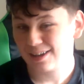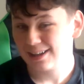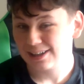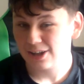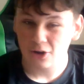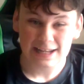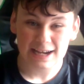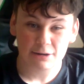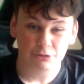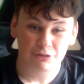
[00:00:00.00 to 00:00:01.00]
9 out
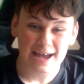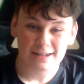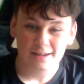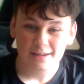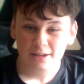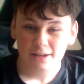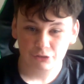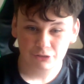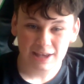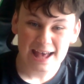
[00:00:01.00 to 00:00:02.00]
of 10.
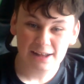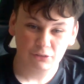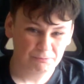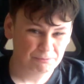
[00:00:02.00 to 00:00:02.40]
Scares?